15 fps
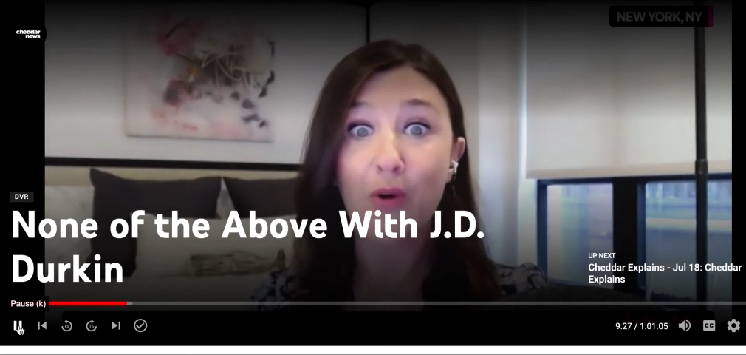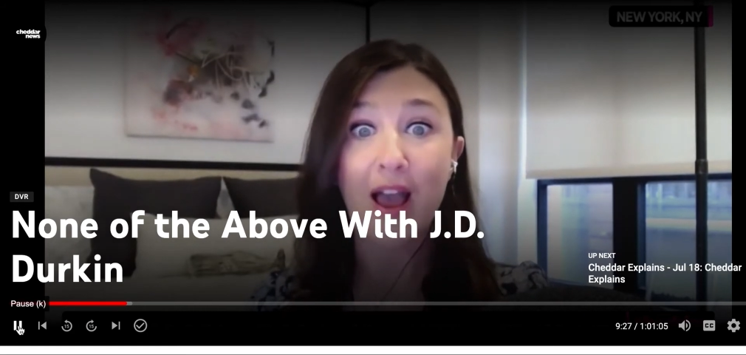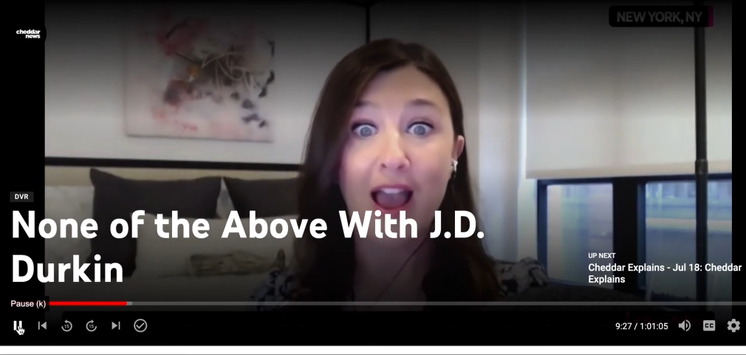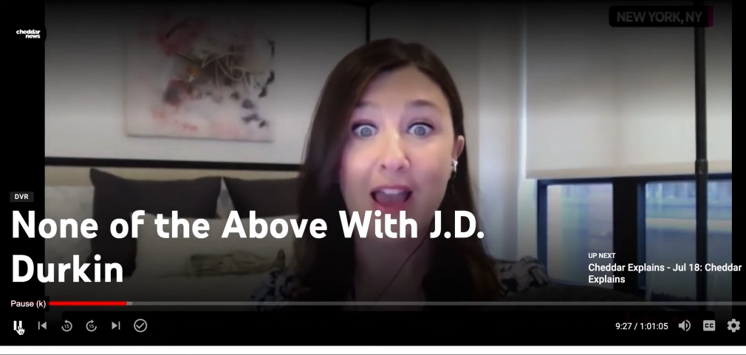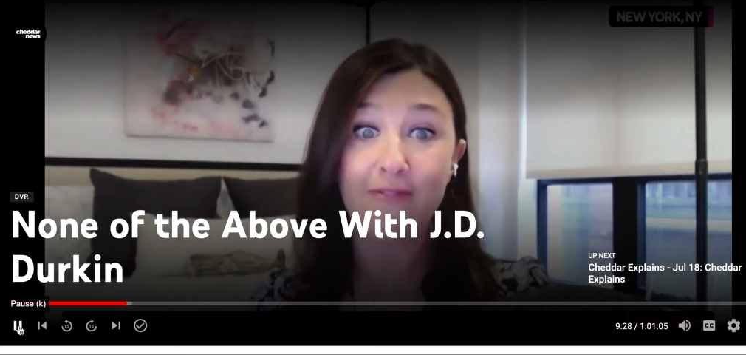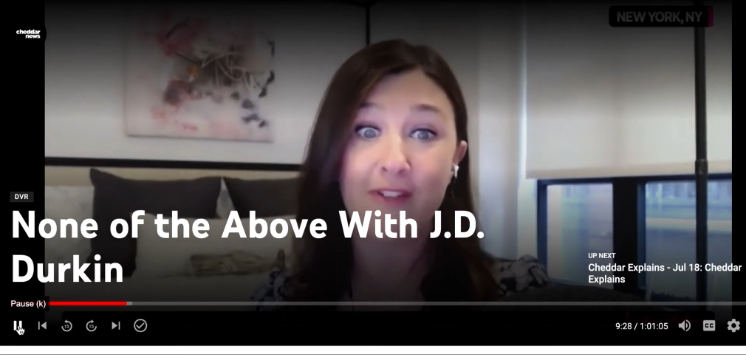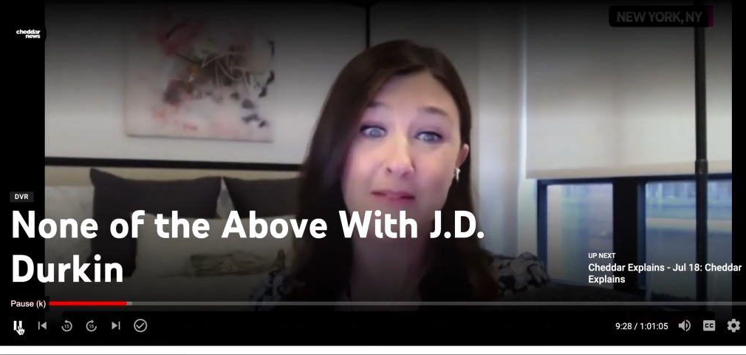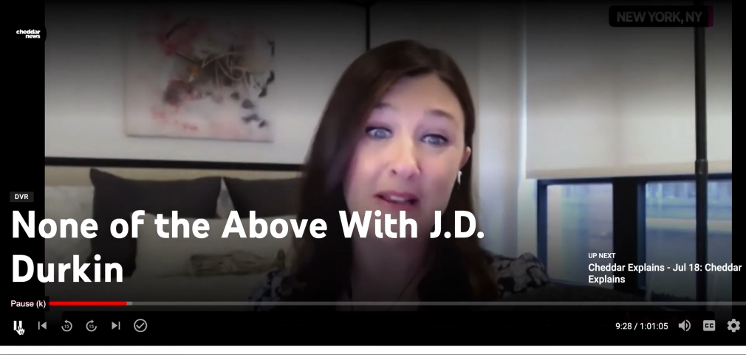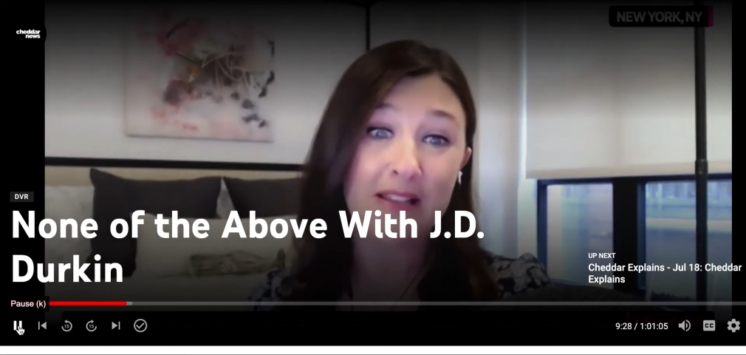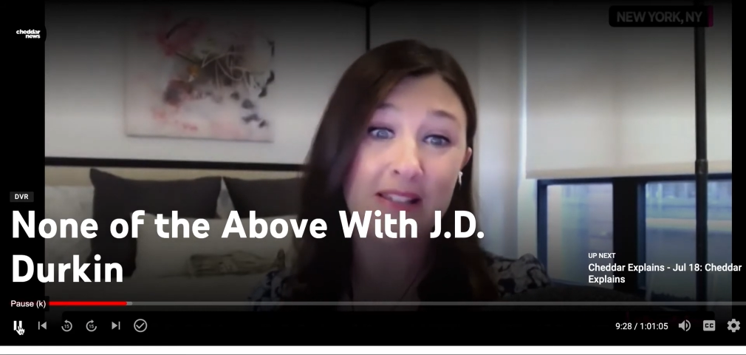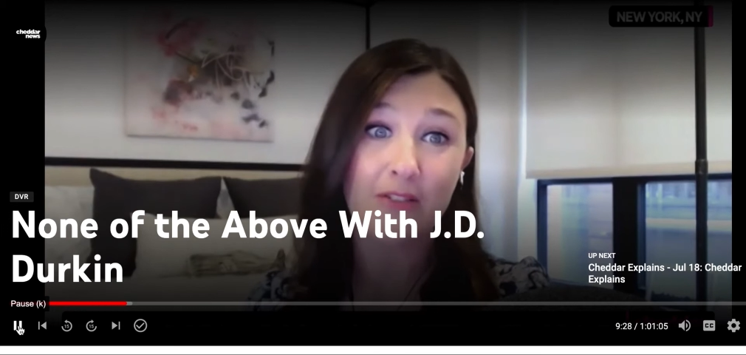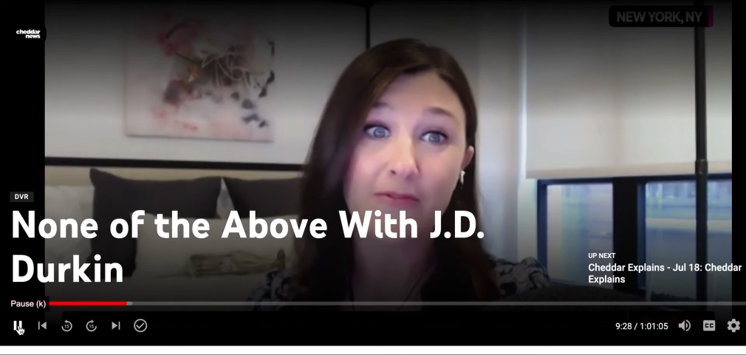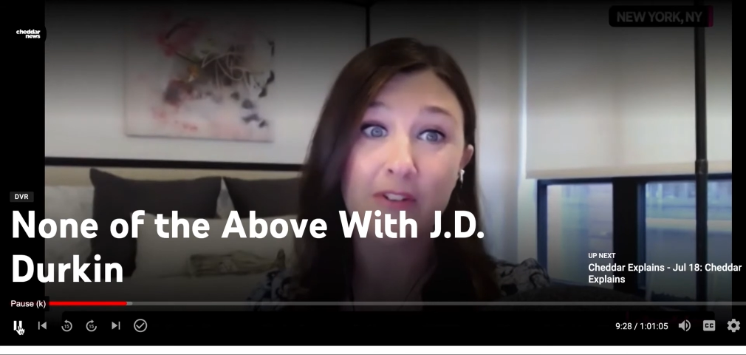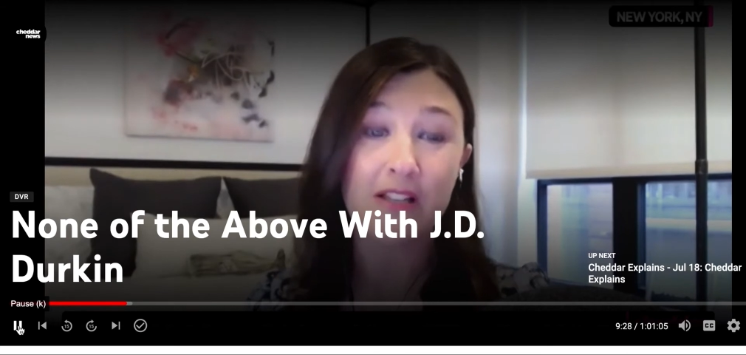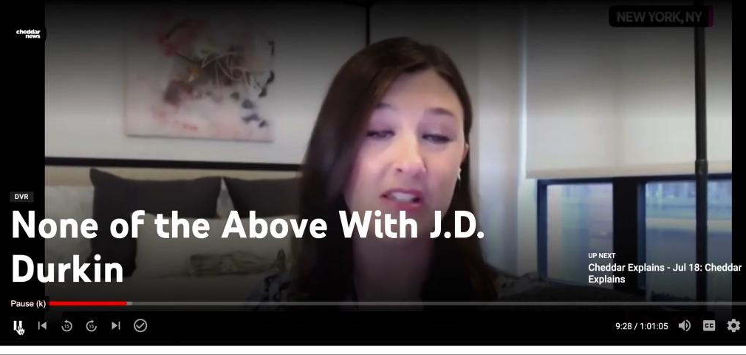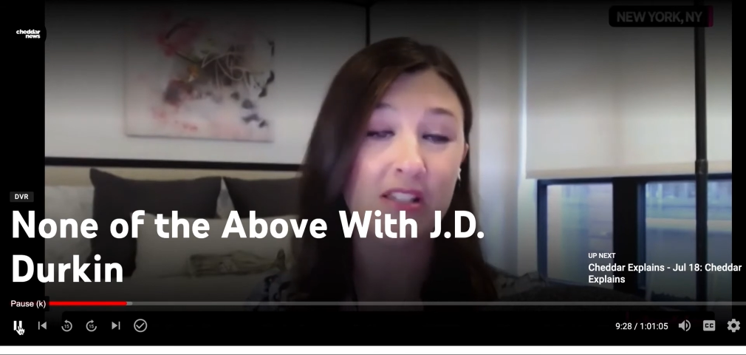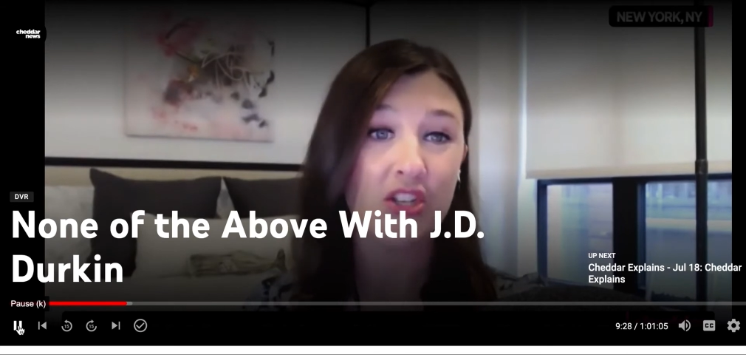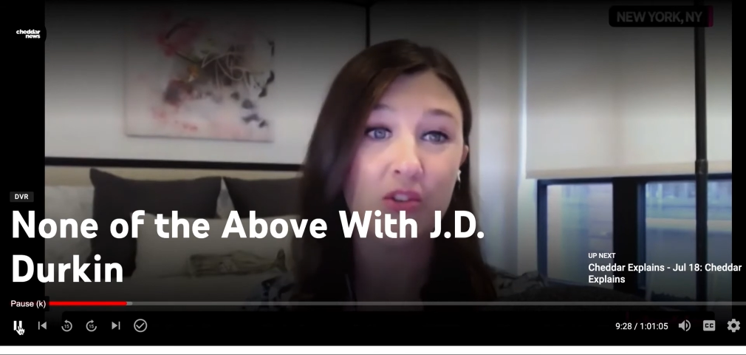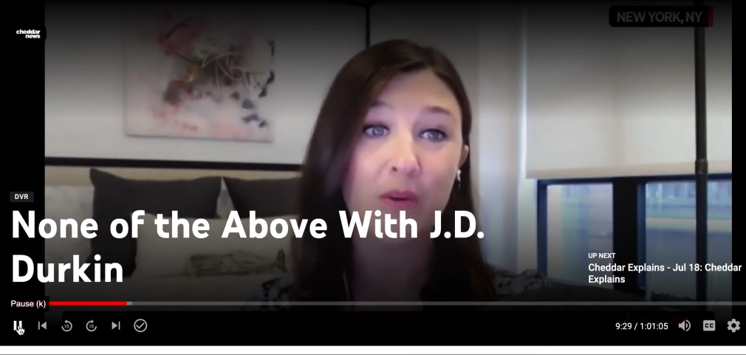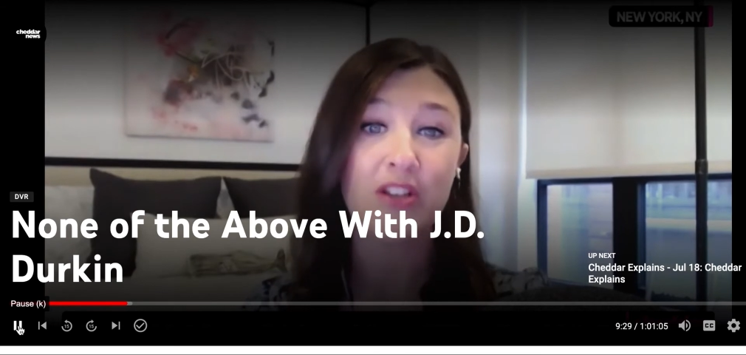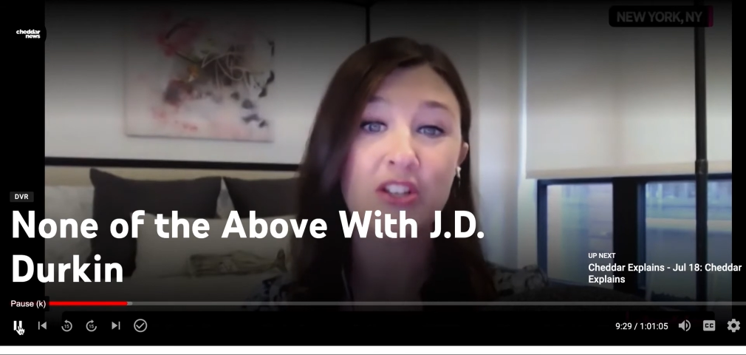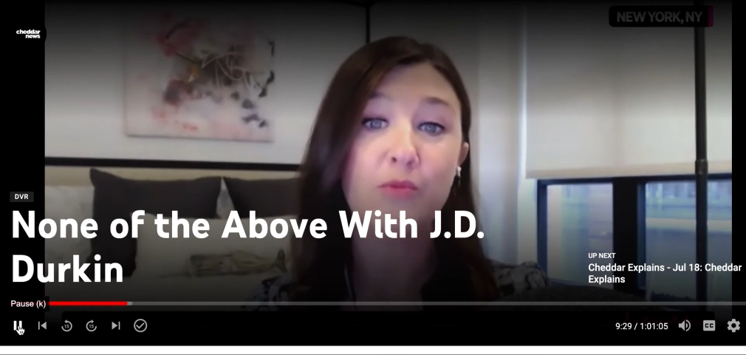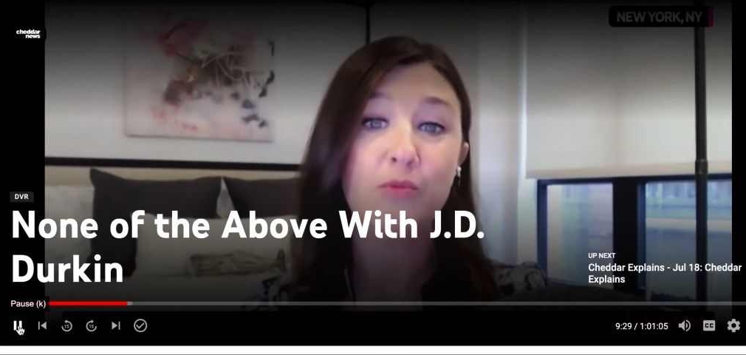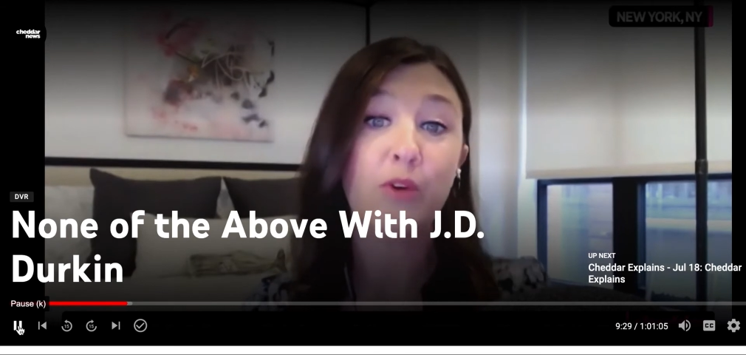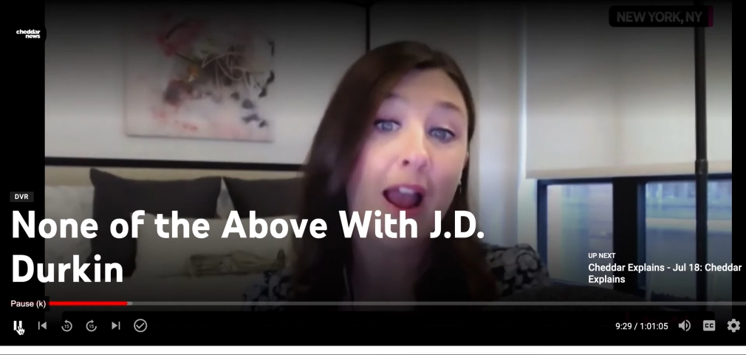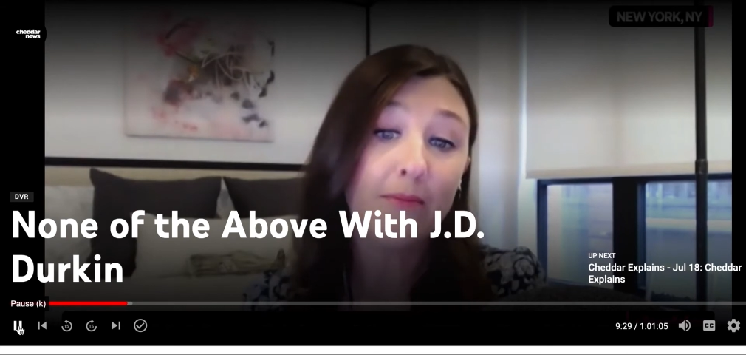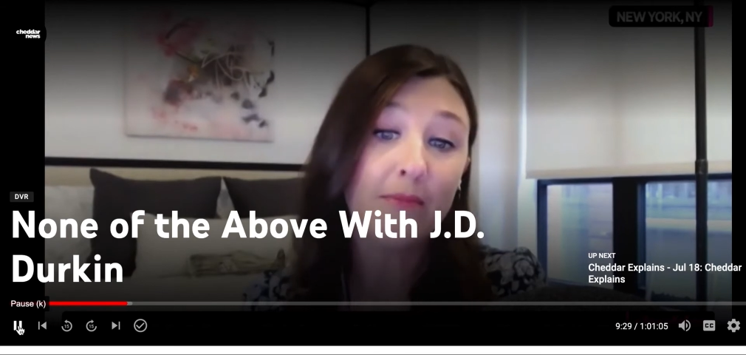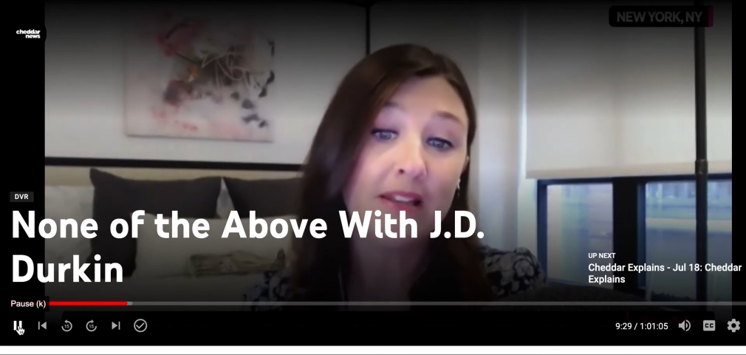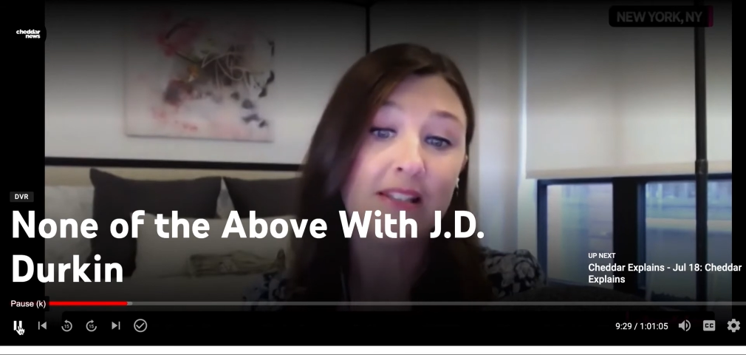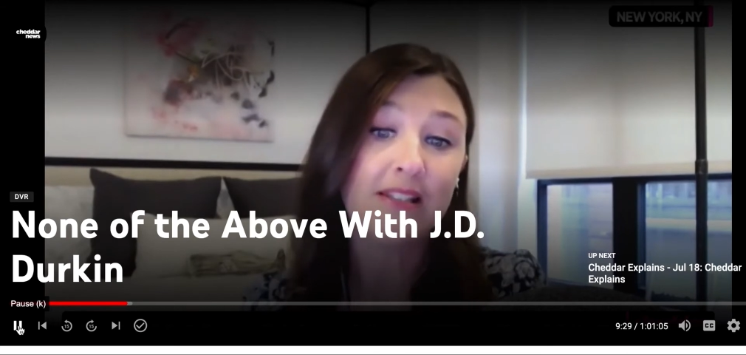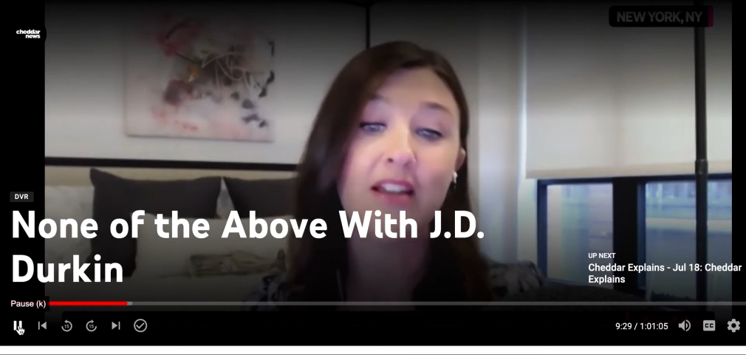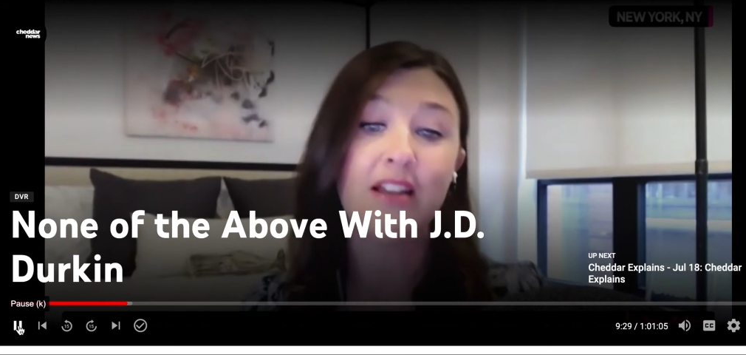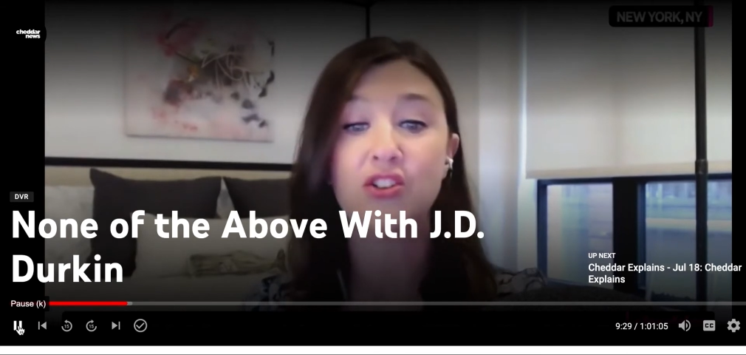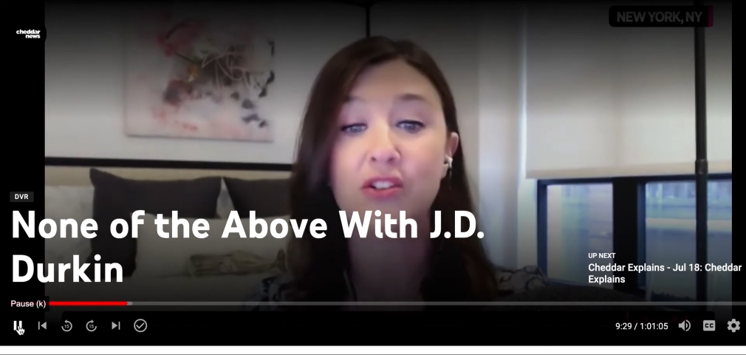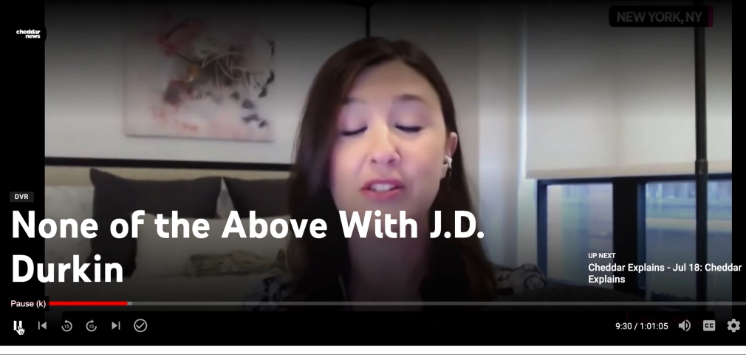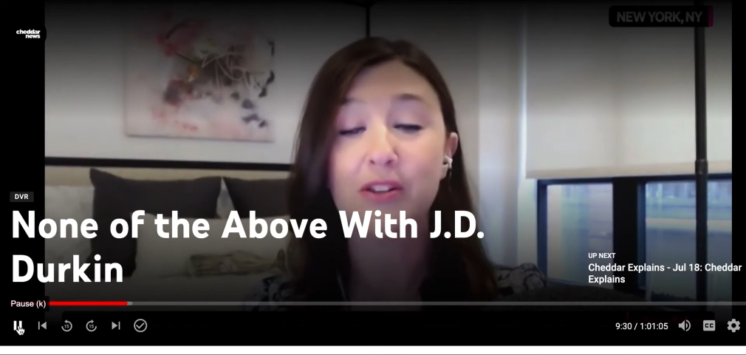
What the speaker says: I find myself in a situation where I'm in danger.